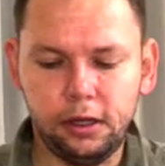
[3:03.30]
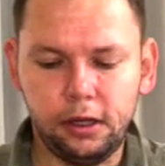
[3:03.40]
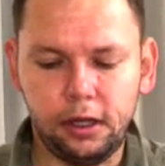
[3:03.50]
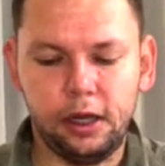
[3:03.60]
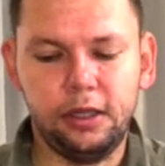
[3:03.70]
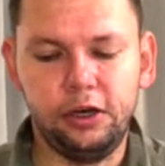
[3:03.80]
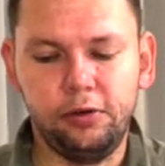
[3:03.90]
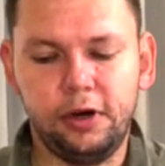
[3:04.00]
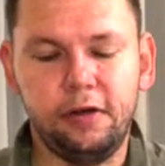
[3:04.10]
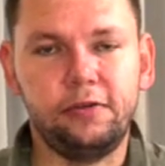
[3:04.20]
and then you would
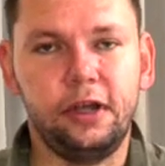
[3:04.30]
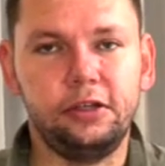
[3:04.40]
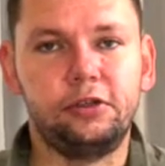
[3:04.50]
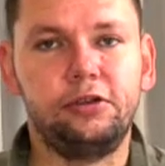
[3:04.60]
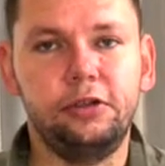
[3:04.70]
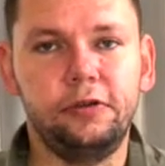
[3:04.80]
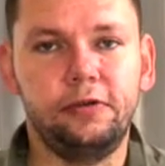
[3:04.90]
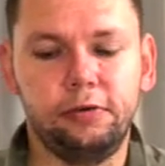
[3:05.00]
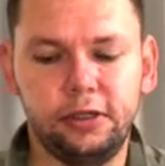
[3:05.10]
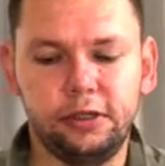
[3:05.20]
have to unscrew it if you
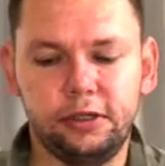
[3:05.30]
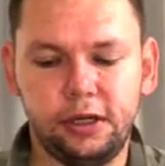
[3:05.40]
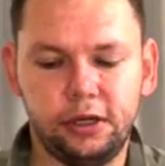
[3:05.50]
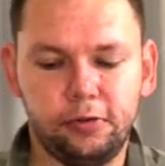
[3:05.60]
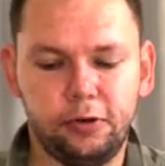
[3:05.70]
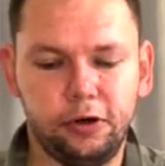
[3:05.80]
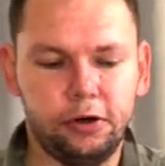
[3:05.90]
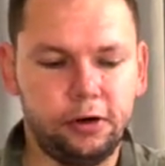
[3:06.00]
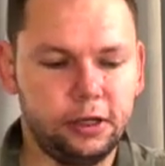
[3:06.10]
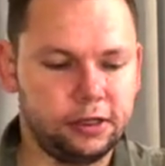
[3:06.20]
wanted to take your
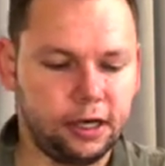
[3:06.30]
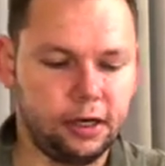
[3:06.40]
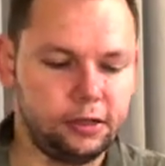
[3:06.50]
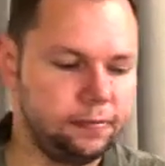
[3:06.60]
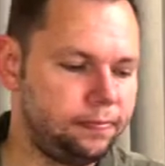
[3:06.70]
polarizer out.